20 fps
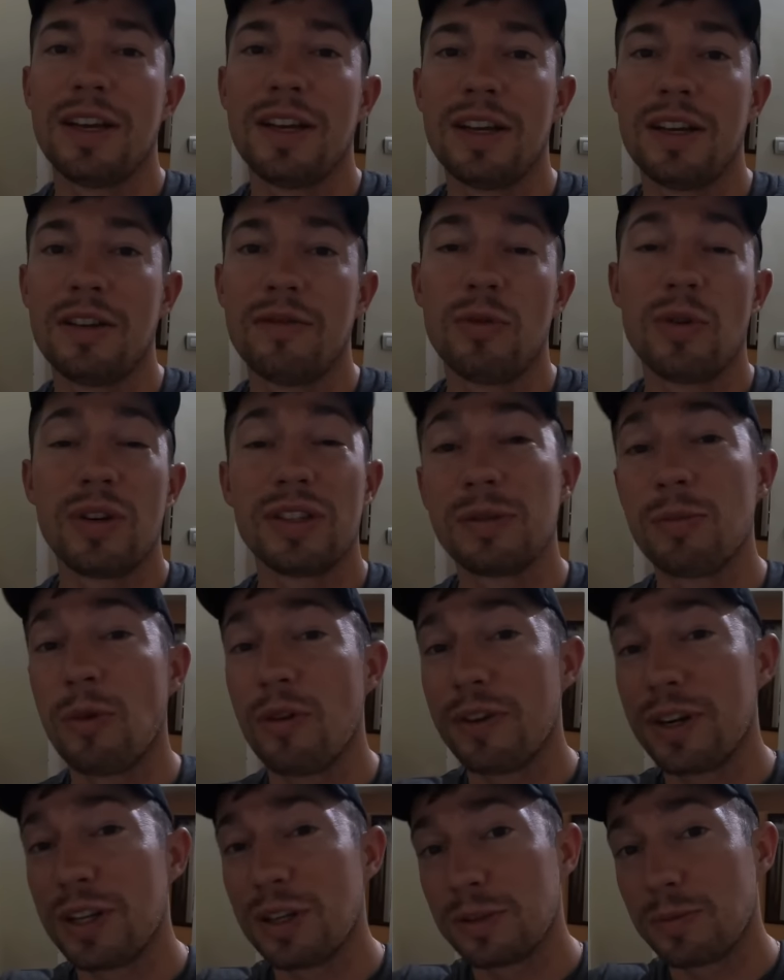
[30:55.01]
And if you want to see
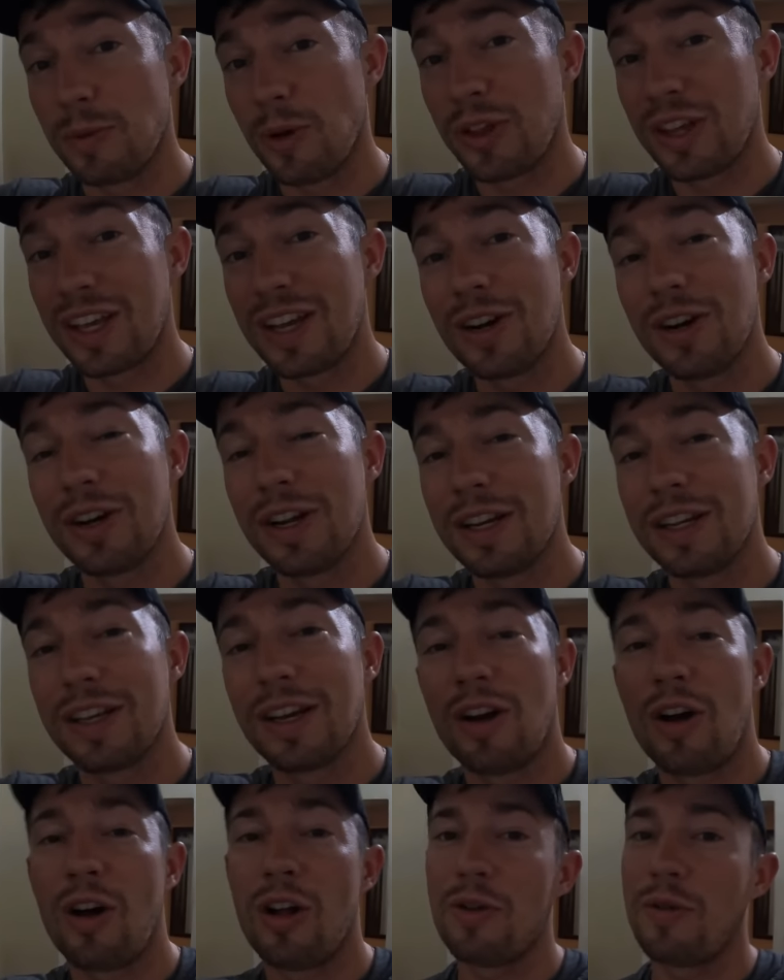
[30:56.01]
more videos both here in India
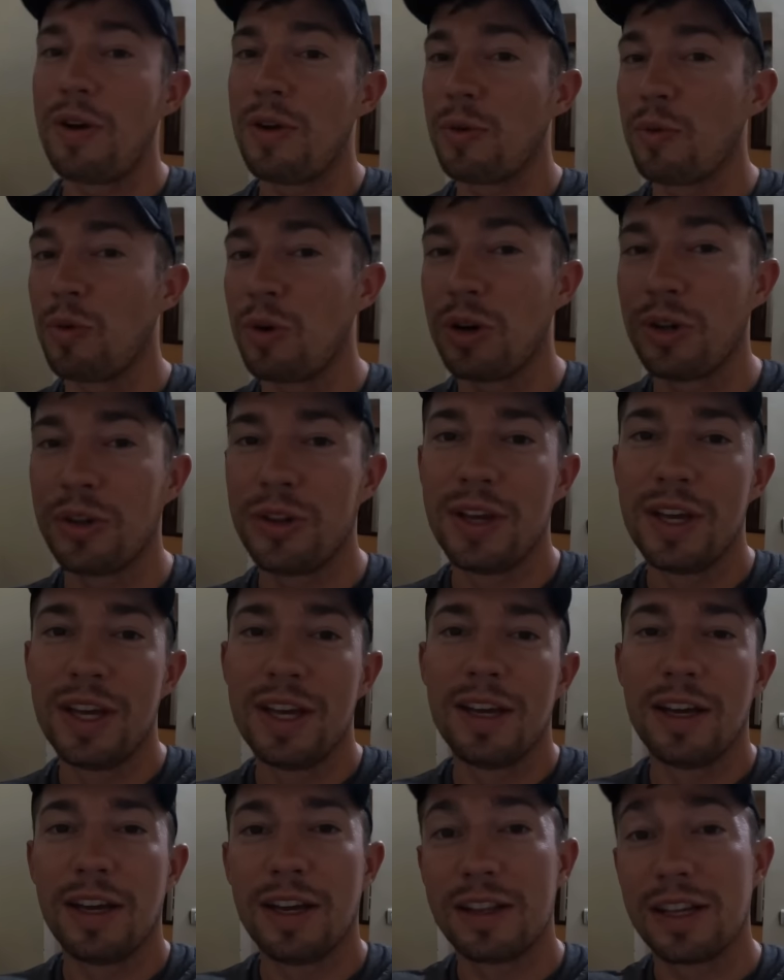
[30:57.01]
and all around the world,
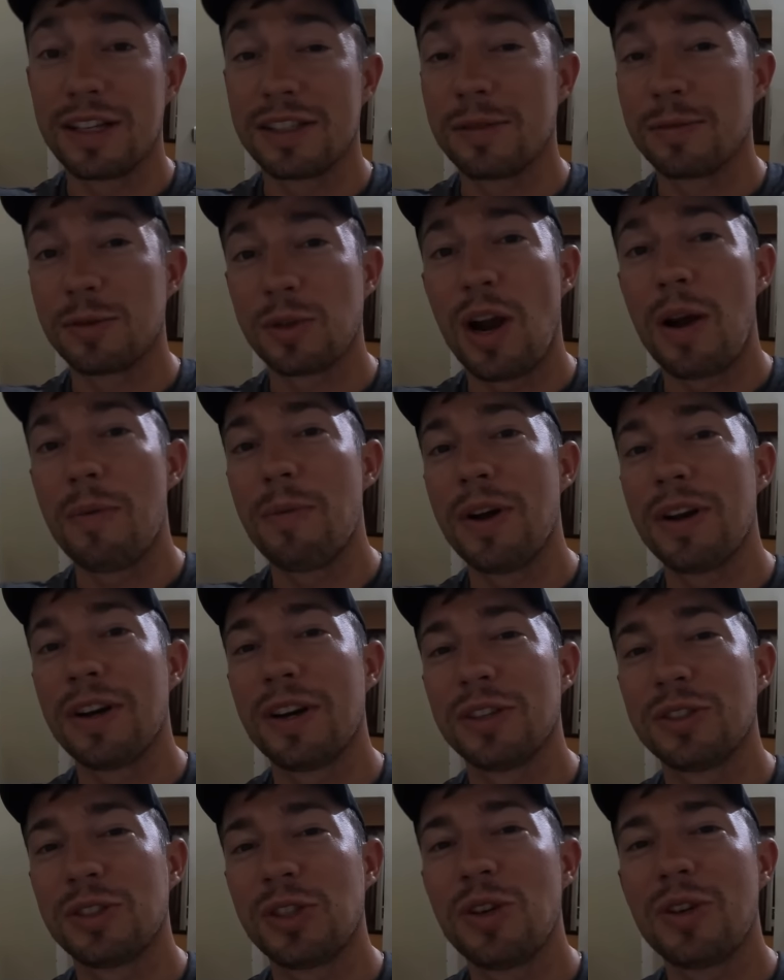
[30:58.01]
hit that subscribe button,
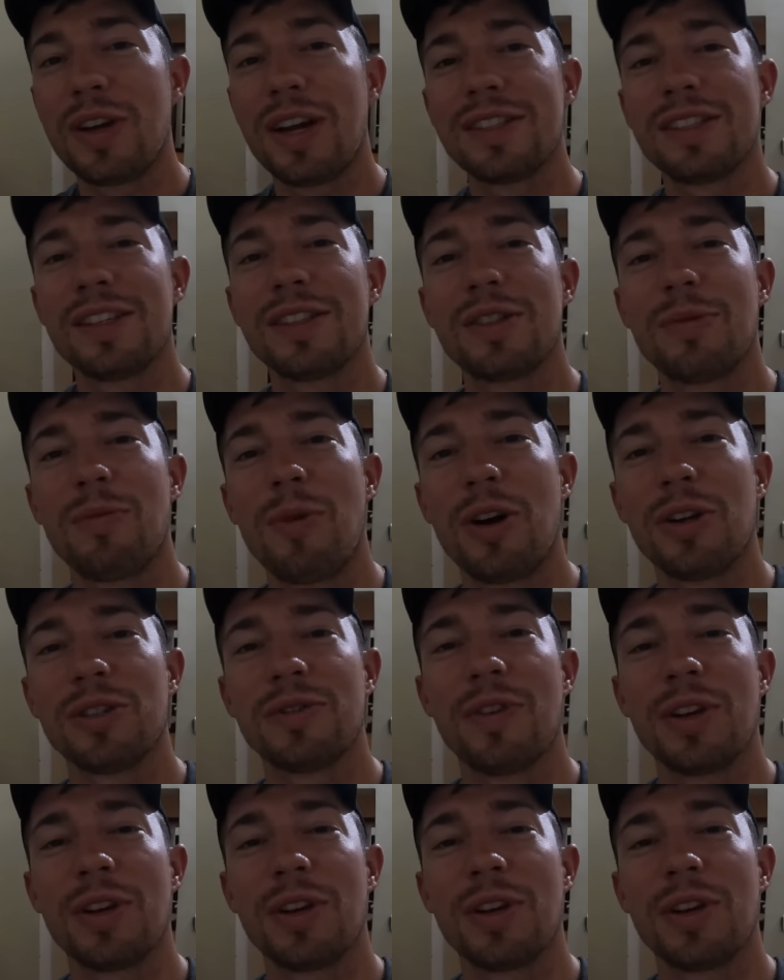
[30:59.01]
and I'll see you guys in tomorrow's